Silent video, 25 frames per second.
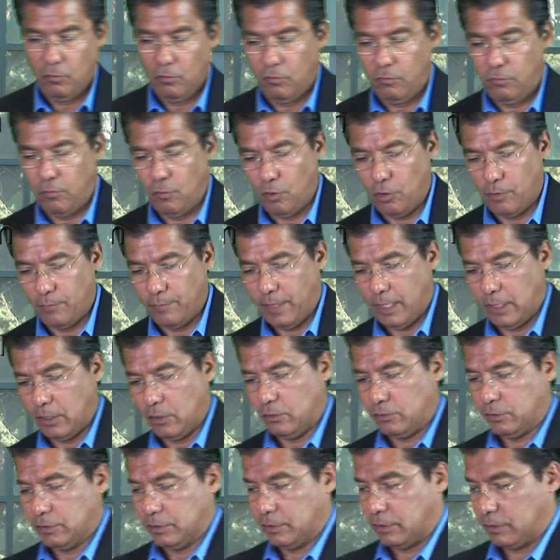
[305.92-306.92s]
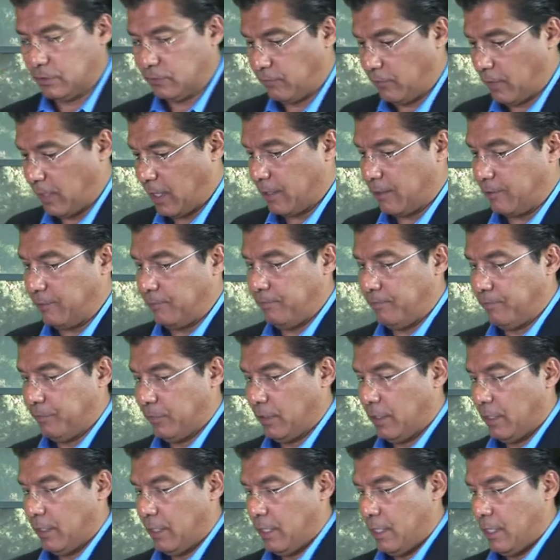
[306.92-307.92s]
form that goes in this file
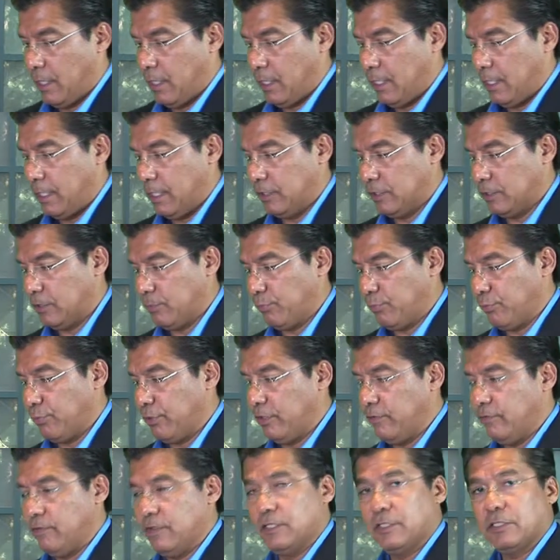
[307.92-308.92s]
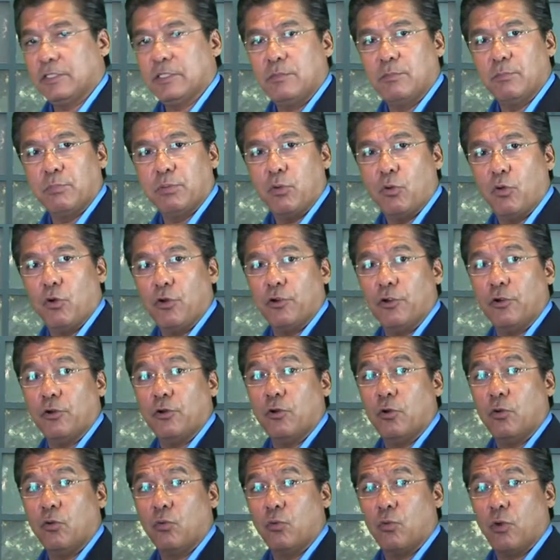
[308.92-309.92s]
is a previous
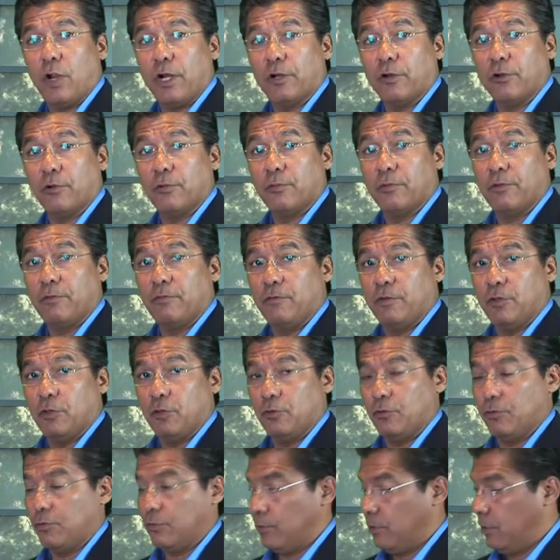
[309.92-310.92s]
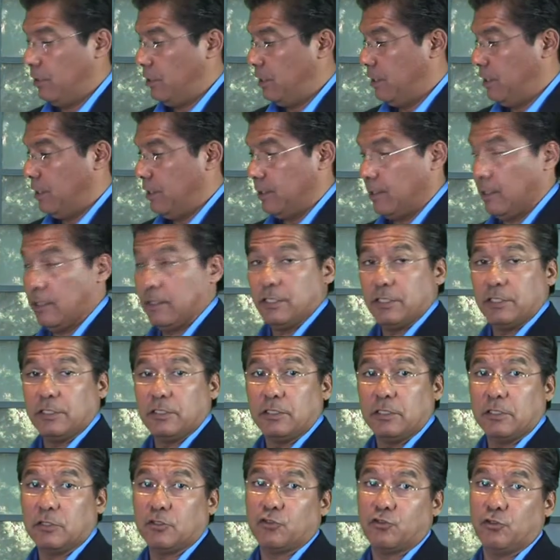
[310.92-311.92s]
employer record review. Now this
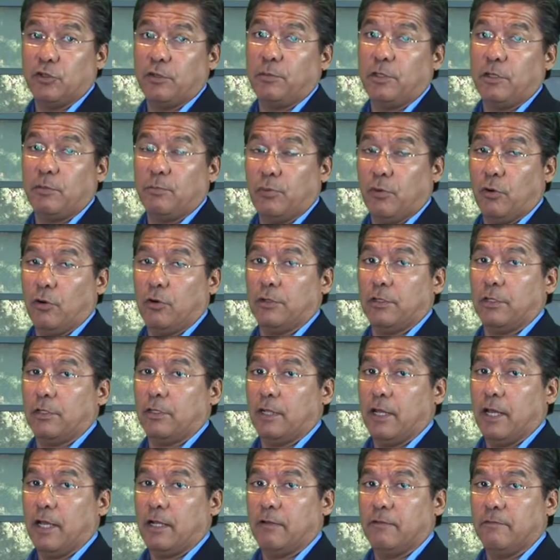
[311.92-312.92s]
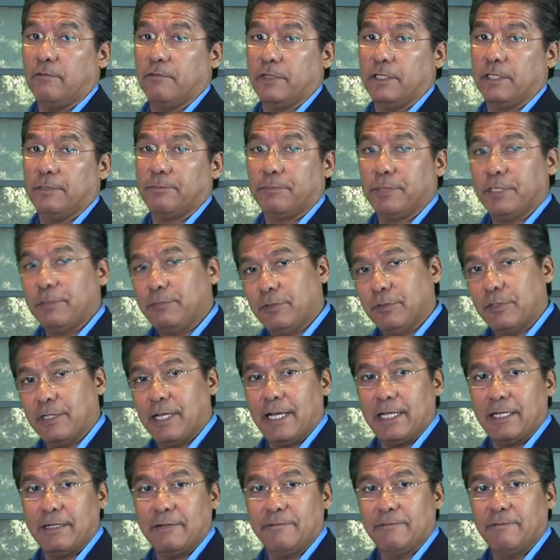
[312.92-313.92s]
is extremely important. A lot of people
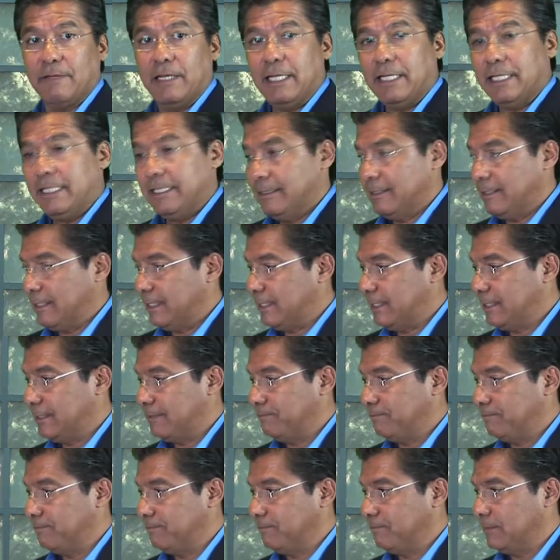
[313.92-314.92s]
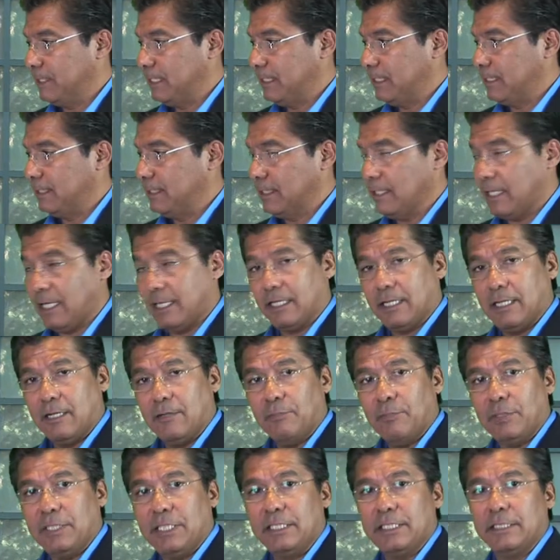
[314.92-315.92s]
a lot of
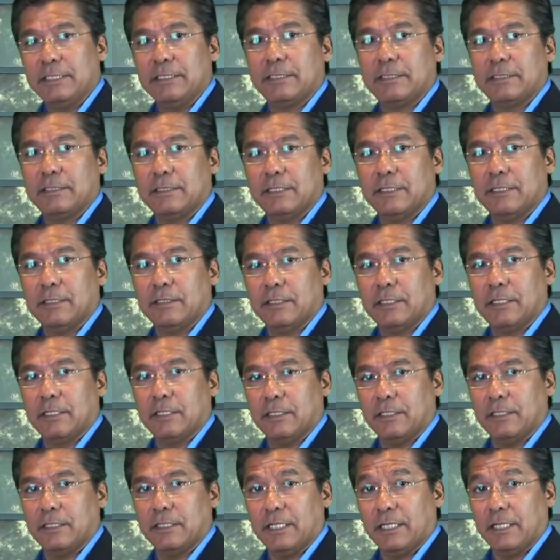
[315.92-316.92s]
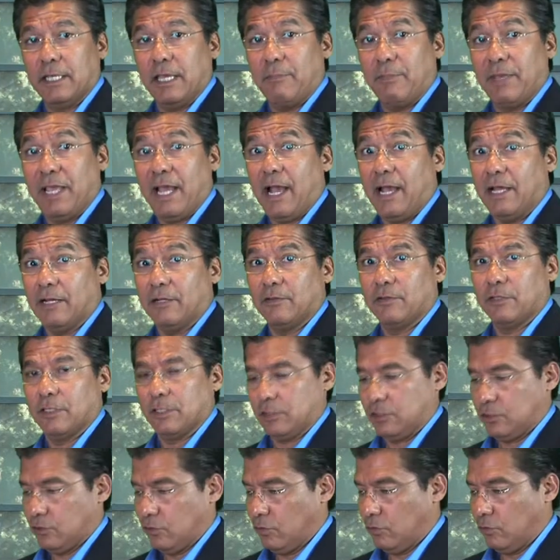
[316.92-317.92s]
companies can get behind on
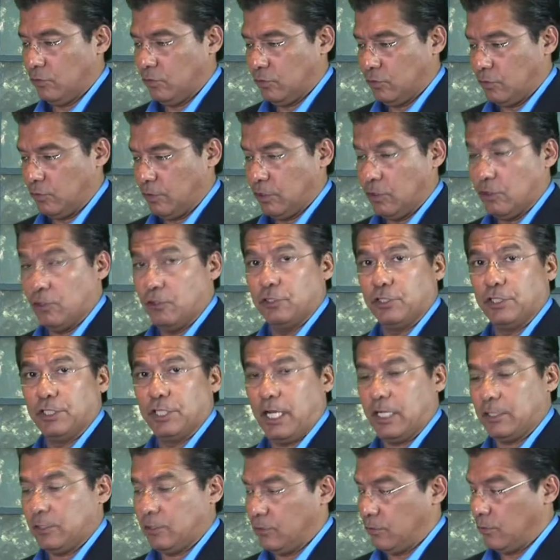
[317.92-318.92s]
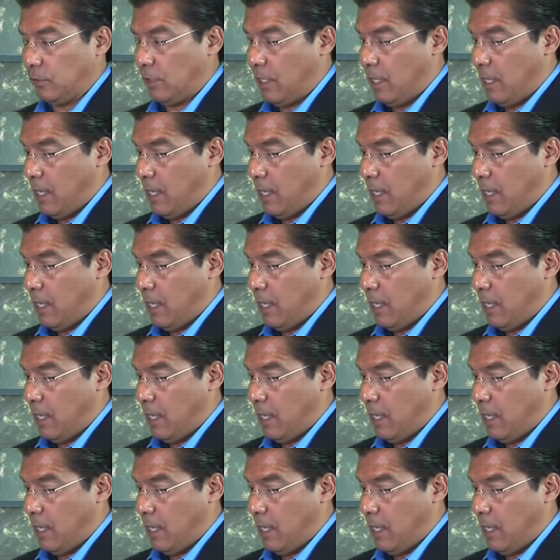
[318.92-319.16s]
this, so I encourage you not to.